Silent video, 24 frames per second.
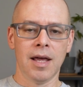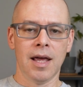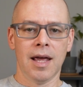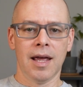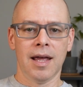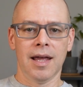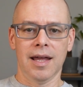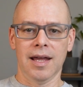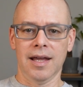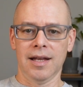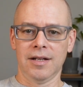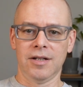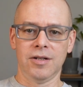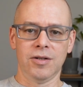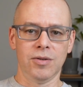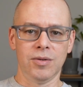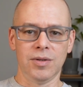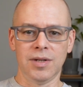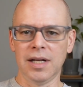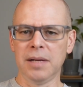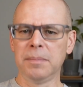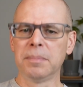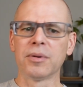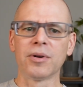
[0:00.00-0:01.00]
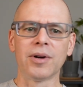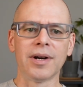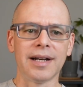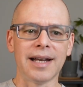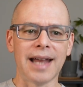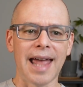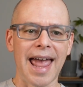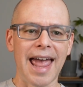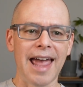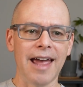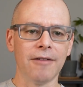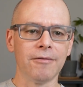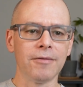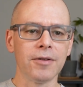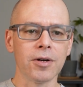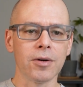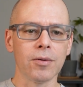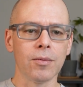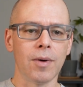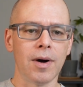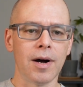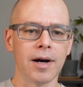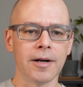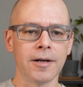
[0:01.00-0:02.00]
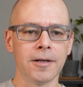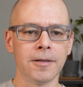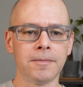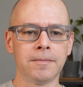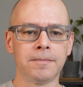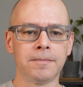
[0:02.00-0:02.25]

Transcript: into deeper and heavier water,